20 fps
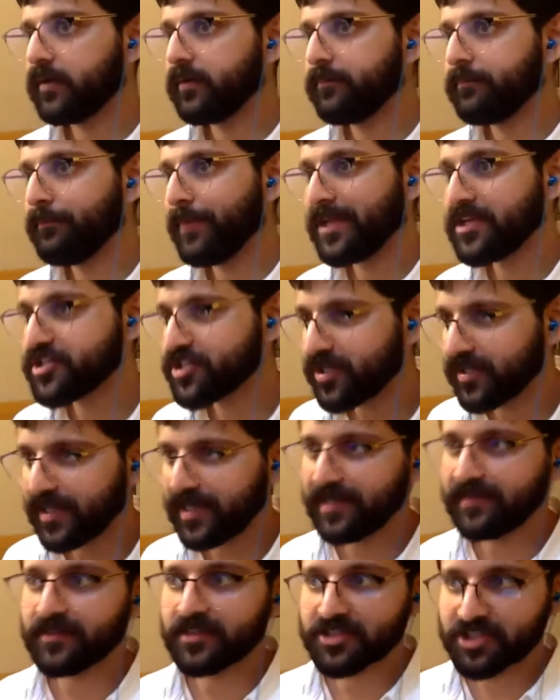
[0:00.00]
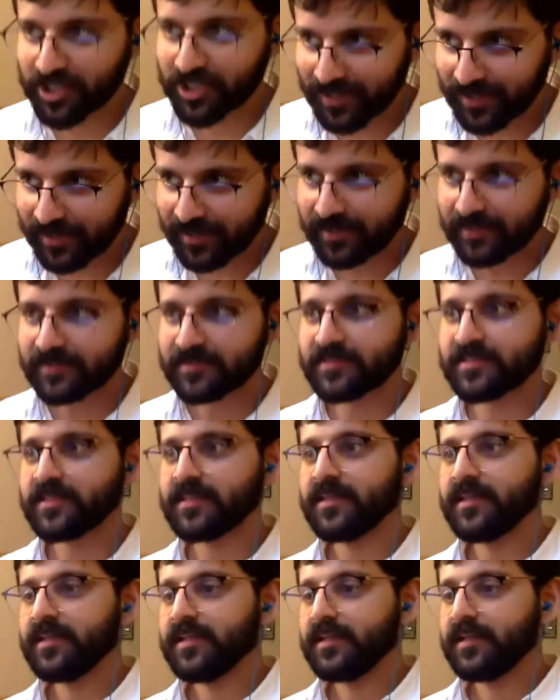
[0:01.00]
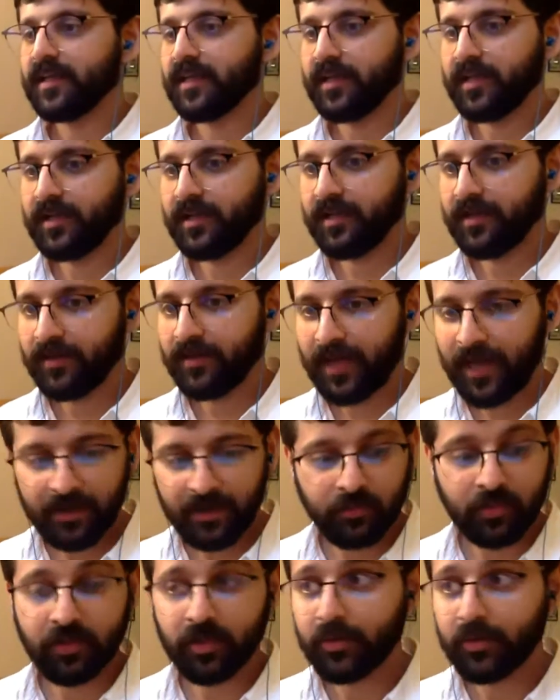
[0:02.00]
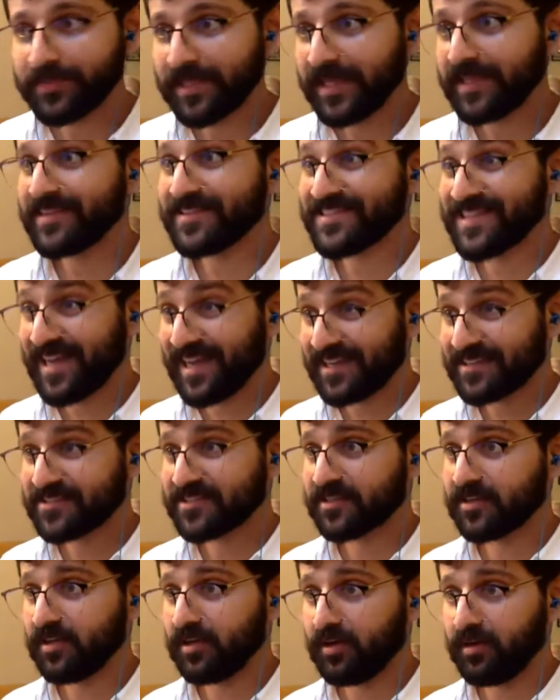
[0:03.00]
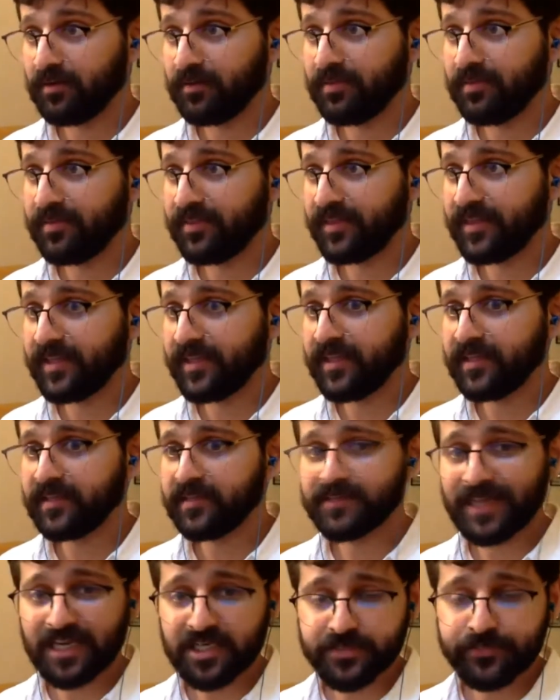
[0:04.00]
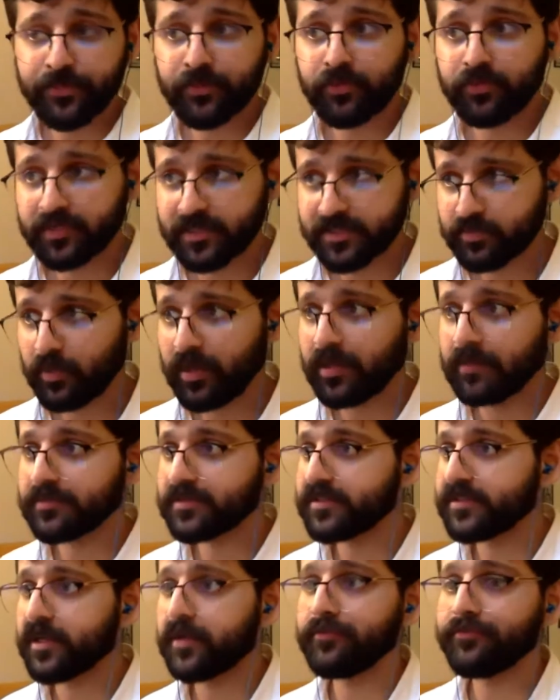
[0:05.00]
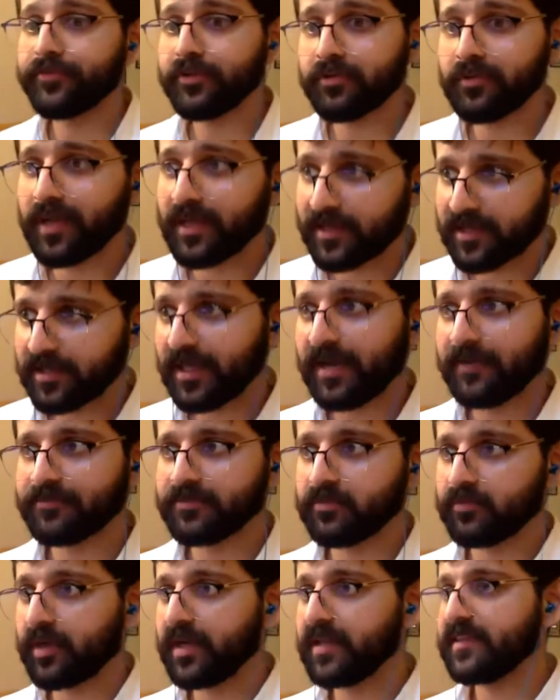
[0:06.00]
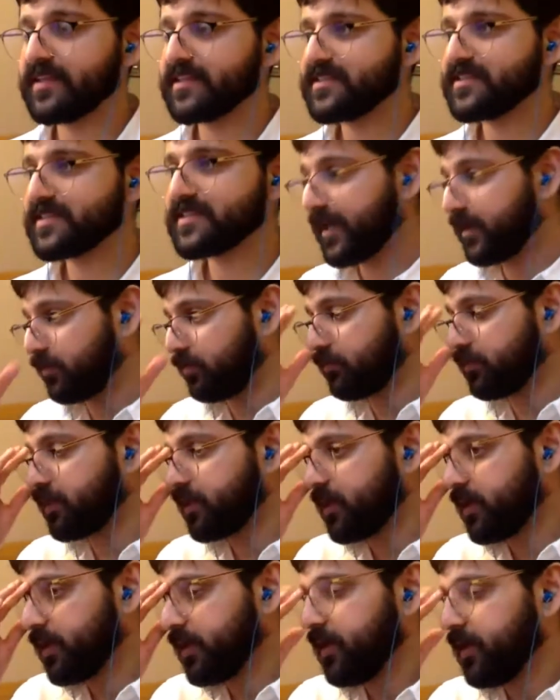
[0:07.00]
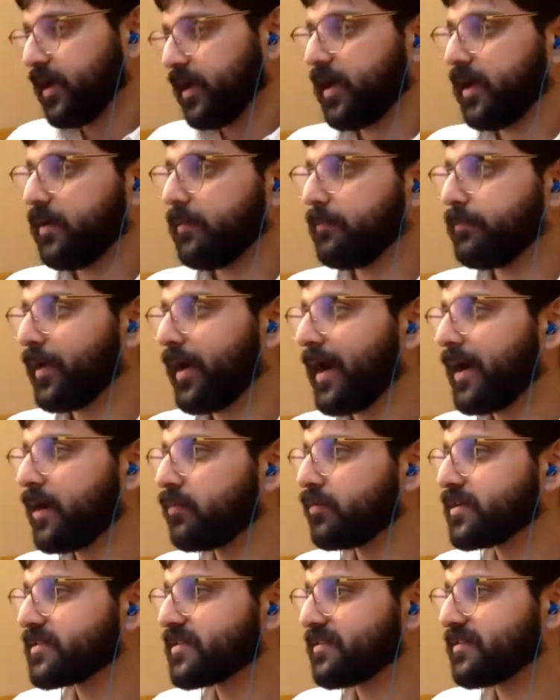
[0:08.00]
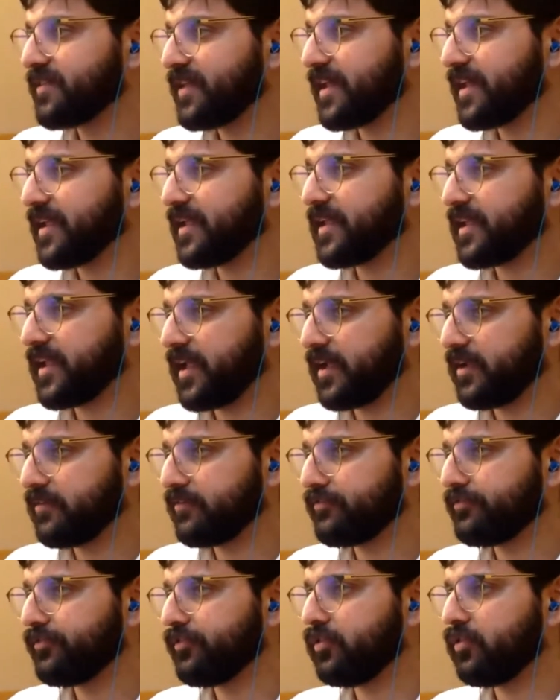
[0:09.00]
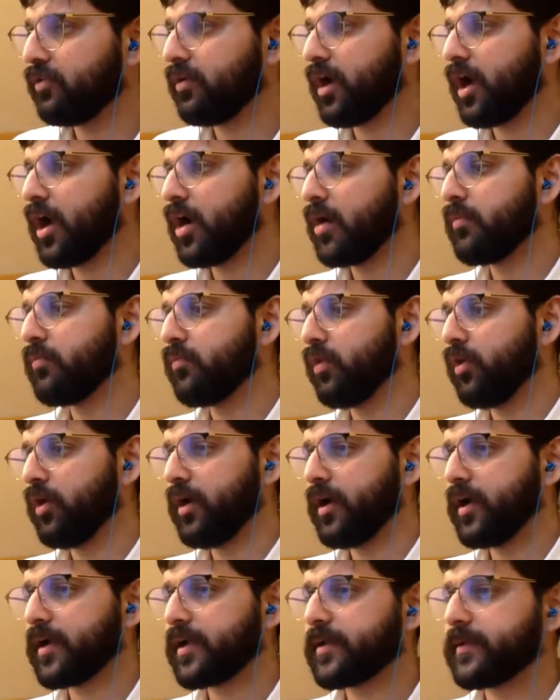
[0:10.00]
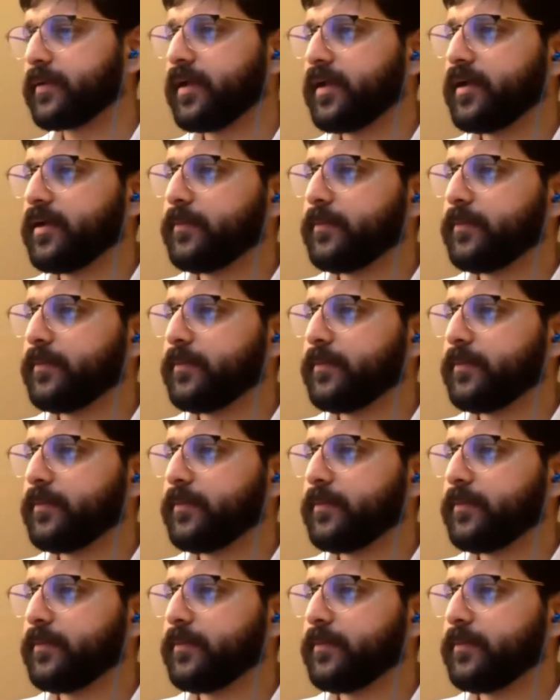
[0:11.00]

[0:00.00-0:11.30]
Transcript: mention it in the chat. I will update the task on the dashboard as well, so don't feel like you have to write this down. But I was thinking for homework,